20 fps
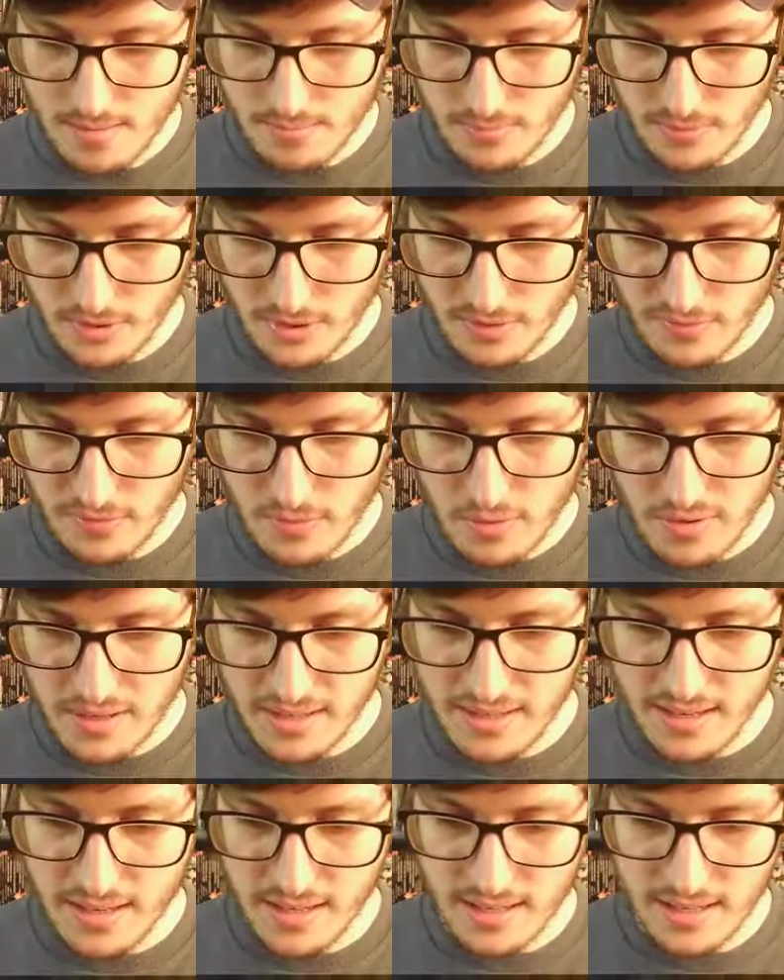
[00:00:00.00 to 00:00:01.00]
Looking forward to
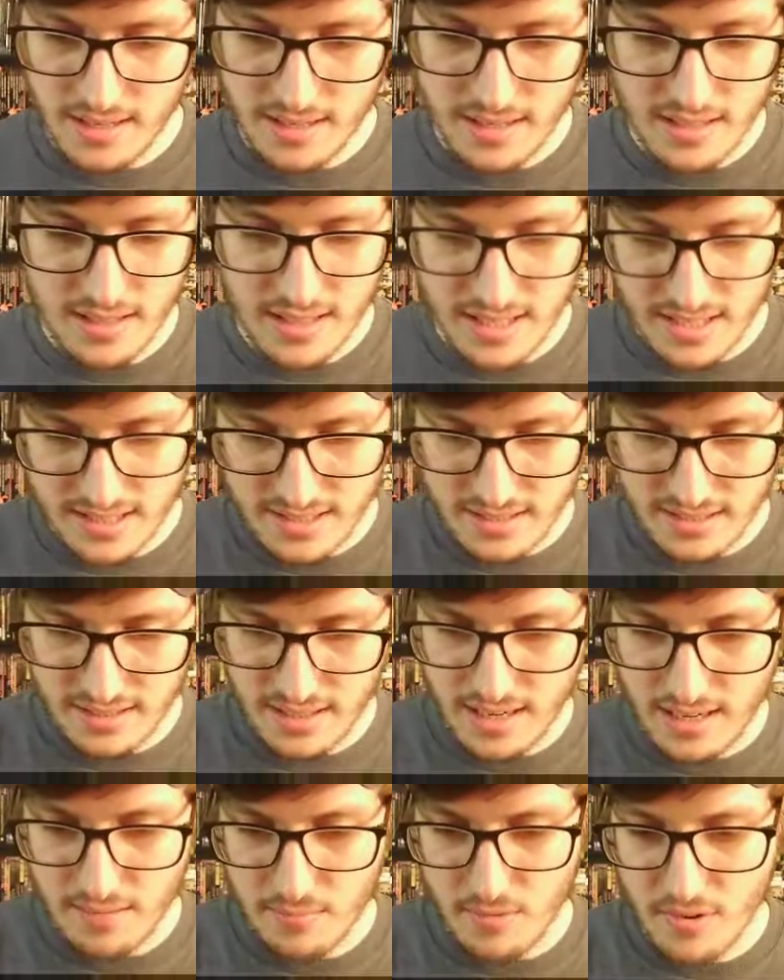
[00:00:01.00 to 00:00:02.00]
digging into this and
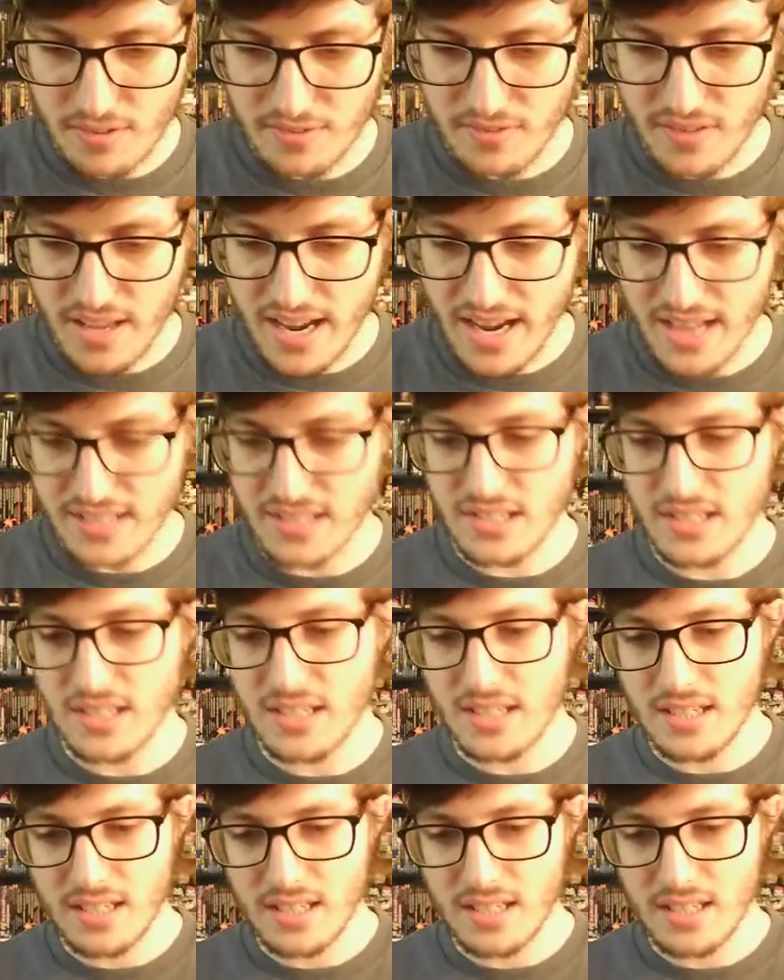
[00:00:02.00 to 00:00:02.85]
getting more Flash